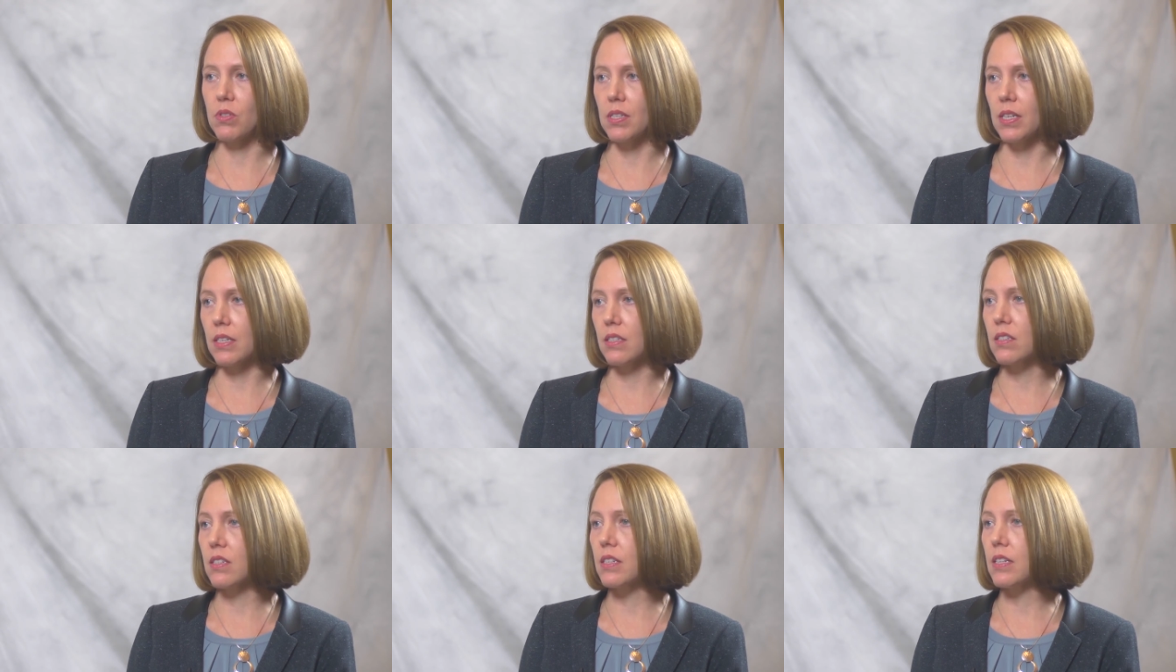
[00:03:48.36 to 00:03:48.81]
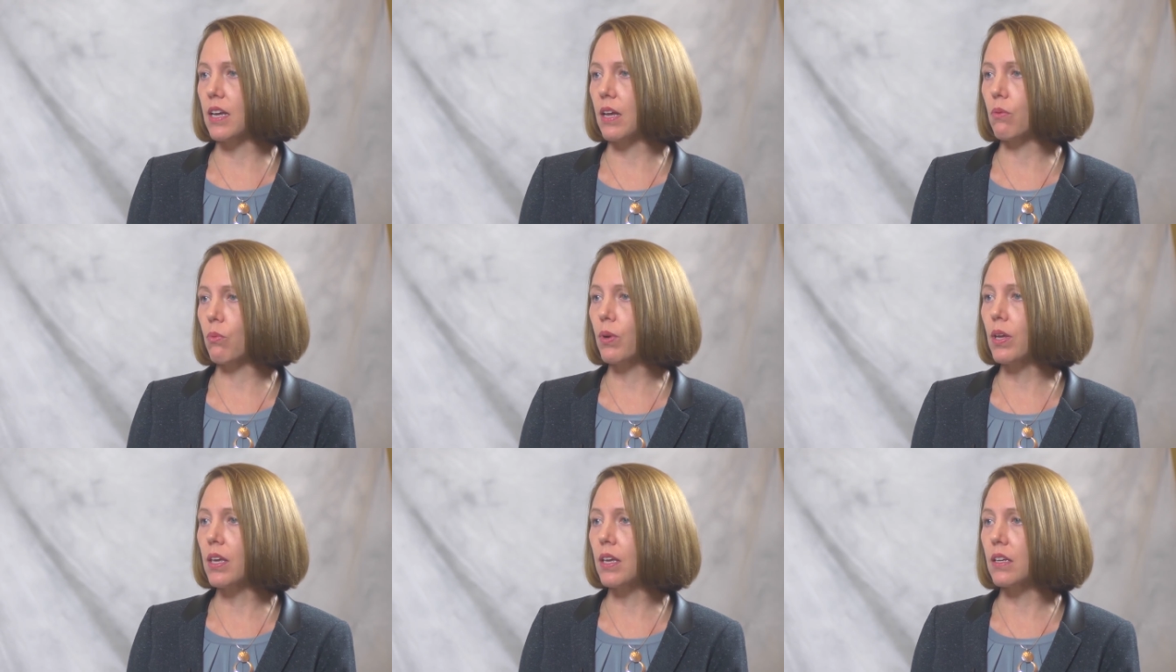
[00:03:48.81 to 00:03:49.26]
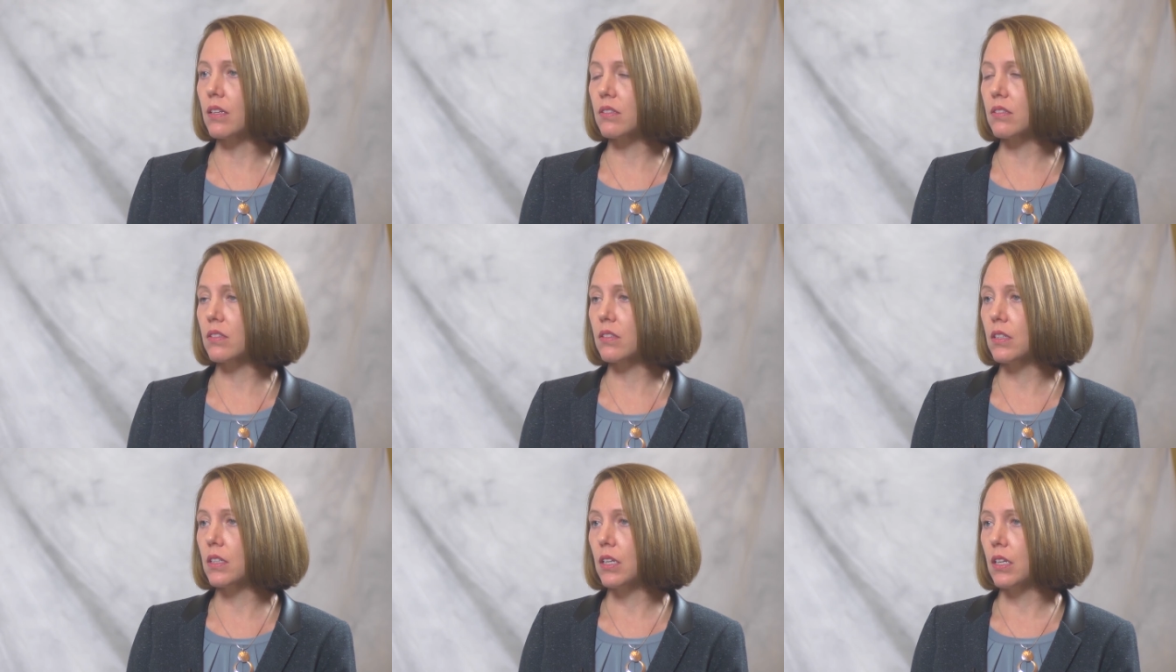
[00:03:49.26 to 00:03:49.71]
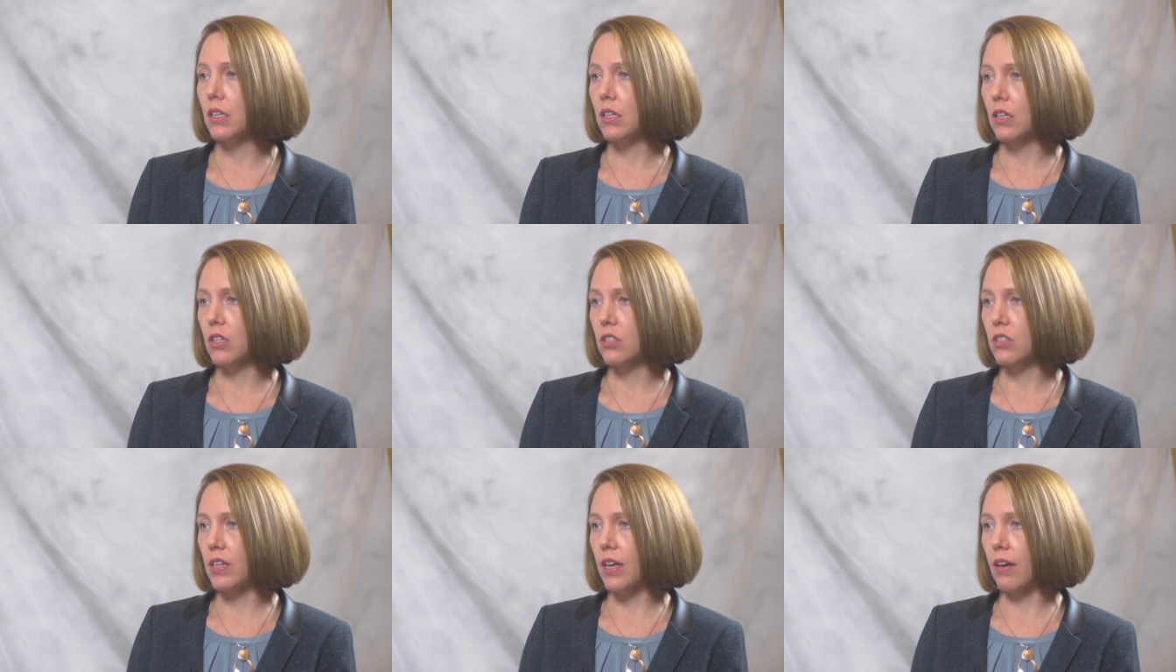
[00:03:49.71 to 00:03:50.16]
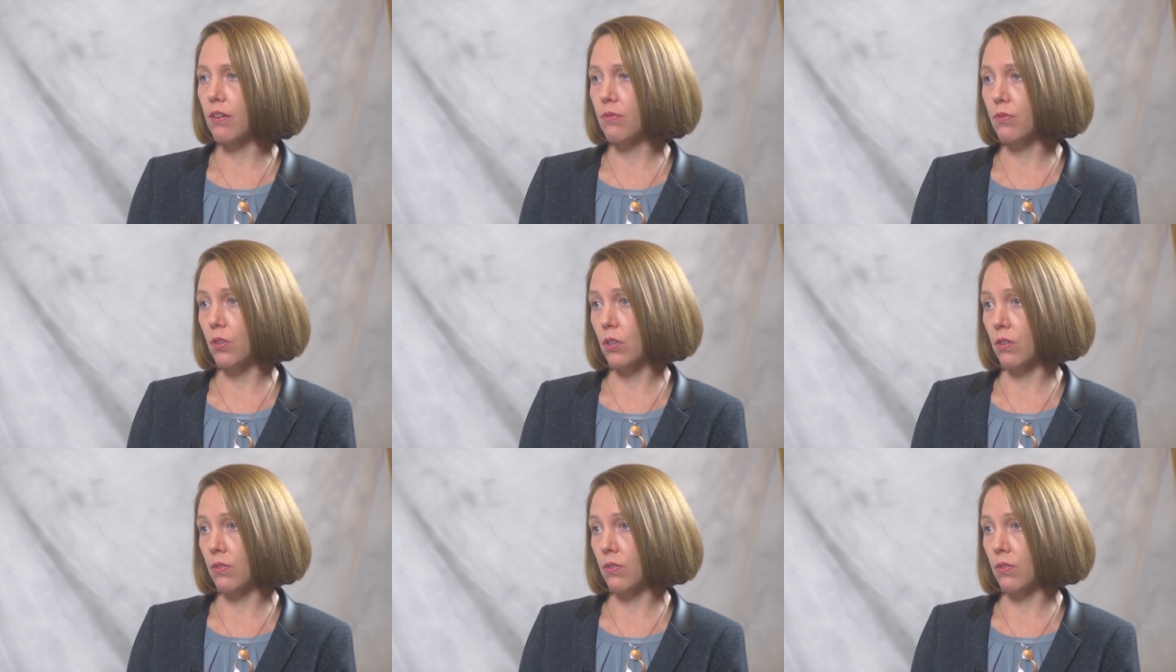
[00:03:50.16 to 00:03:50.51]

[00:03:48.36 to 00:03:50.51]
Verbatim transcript: 6 to 10 weeks to have full